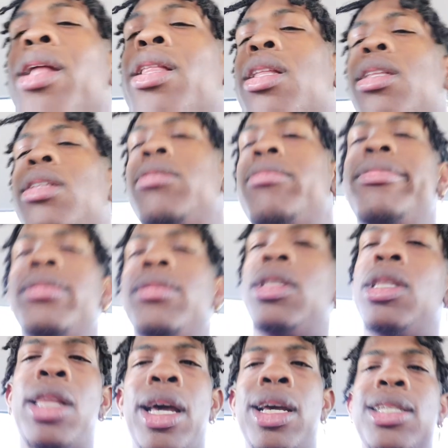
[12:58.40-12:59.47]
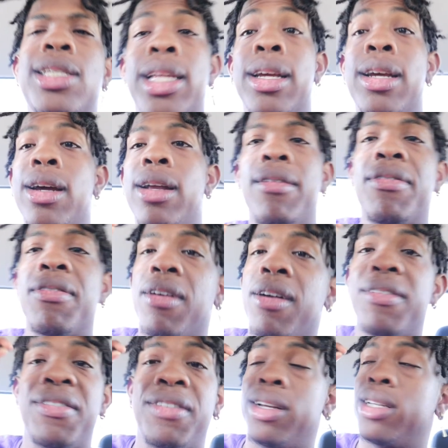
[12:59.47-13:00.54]
about to, they still in the
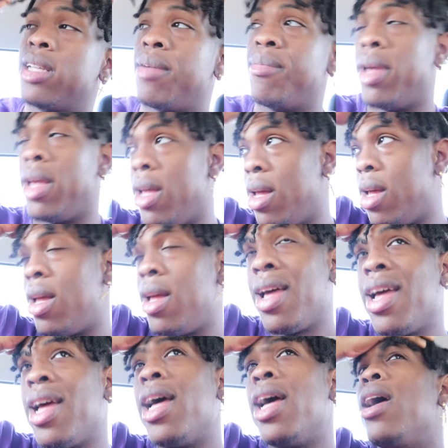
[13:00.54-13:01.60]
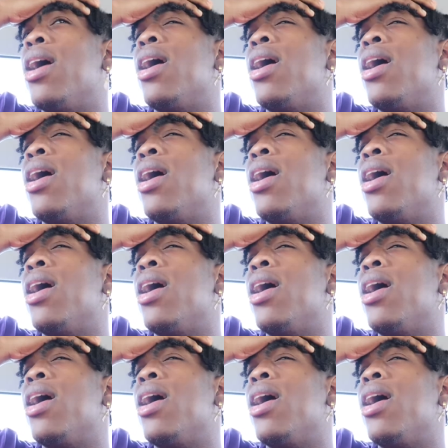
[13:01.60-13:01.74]
front fussing. When I get out the house,